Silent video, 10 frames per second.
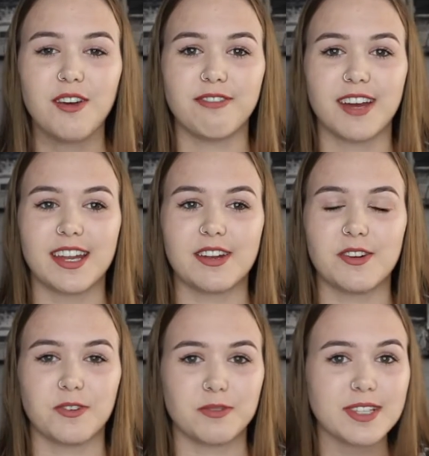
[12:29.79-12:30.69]

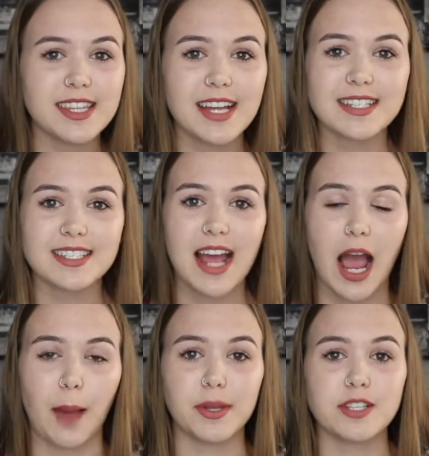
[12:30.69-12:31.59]
when normally that doesn't
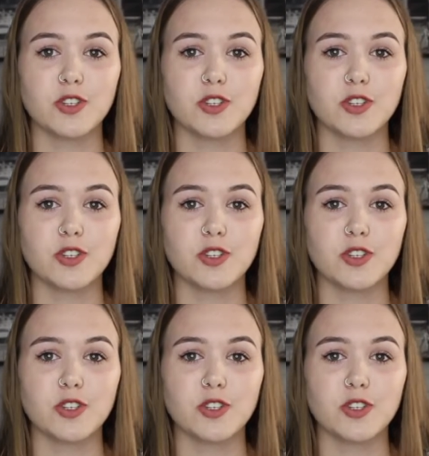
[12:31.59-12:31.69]
happen.